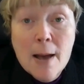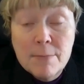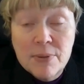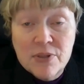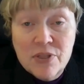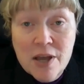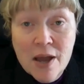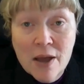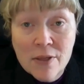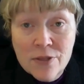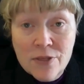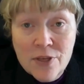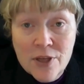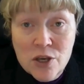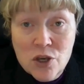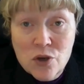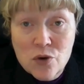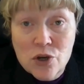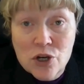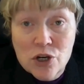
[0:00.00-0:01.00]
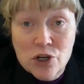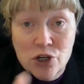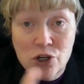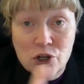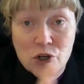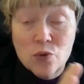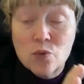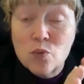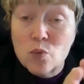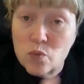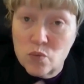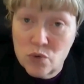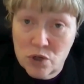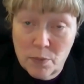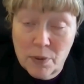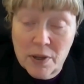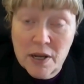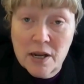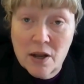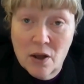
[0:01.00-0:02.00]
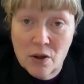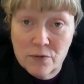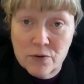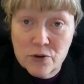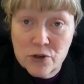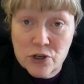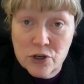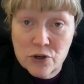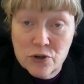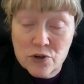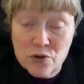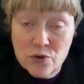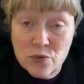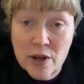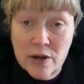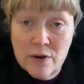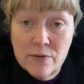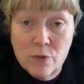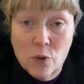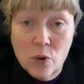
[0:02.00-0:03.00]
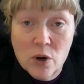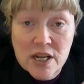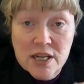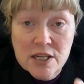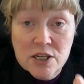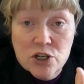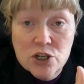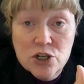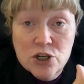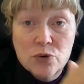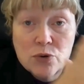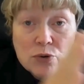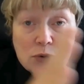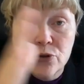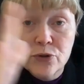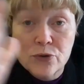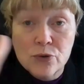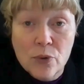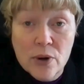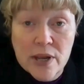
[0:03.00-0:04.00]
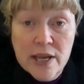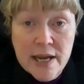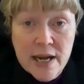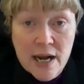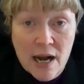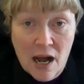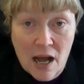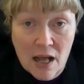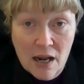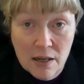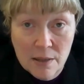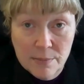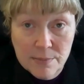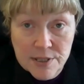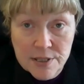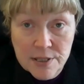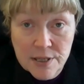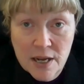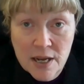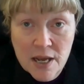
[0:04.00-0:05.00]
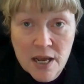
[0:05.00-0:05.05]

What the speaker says: but the other thing you can do, depending on if your students are ready for it, is to do 3 columns.